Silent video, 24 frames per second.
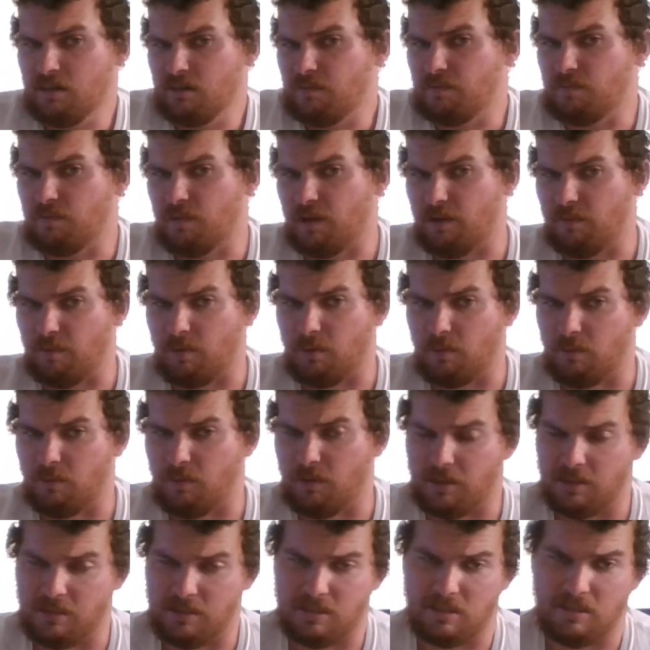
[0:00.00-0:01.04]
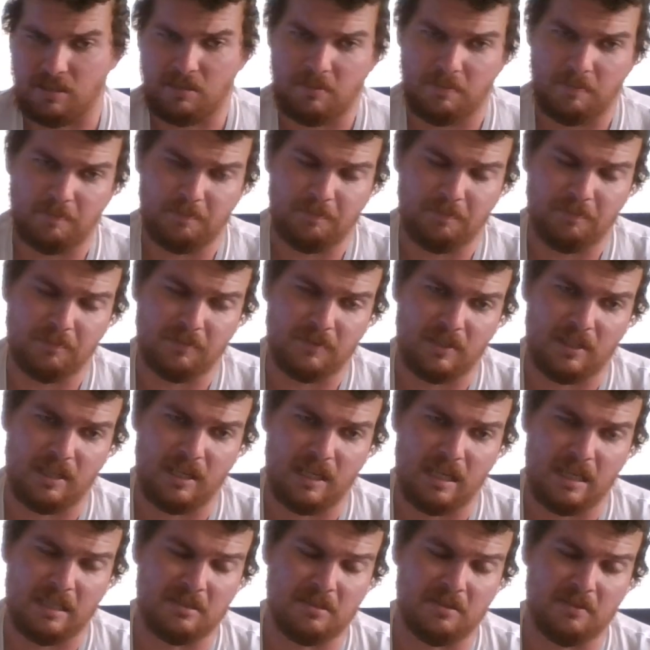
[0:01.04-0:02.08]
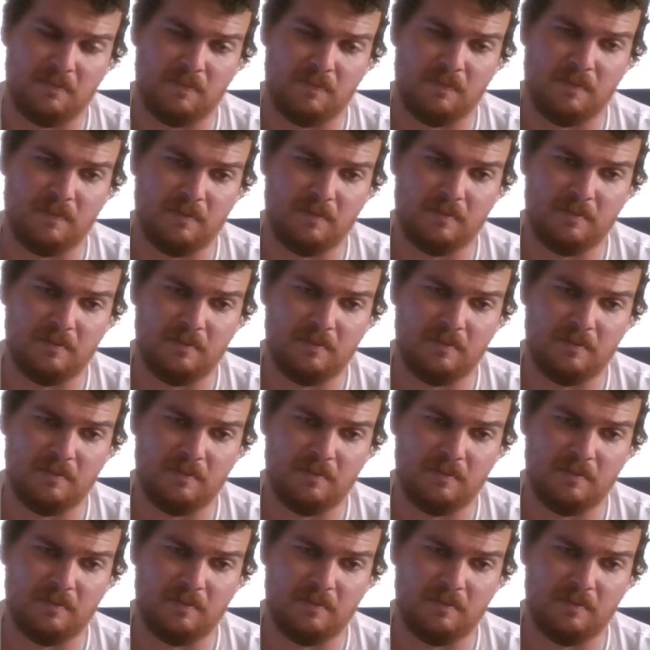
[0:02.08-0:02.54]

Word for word: favorite ones as of